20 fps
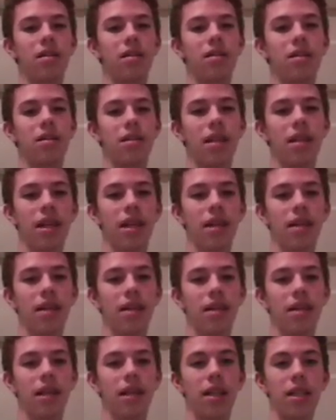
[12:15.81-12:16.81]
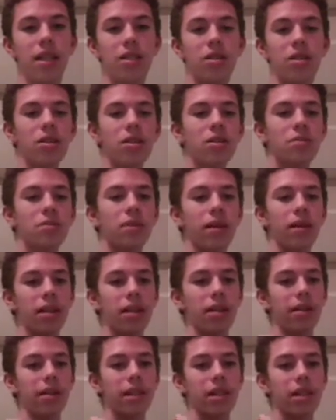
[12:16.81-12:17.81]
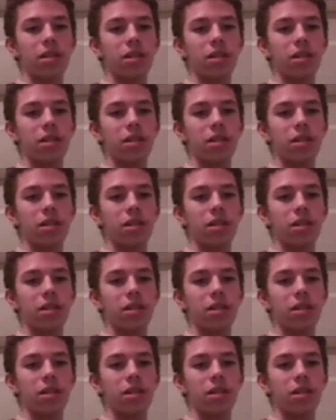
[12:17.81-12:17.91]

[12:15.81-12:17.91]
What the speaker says: so that, and there's also probably going to be a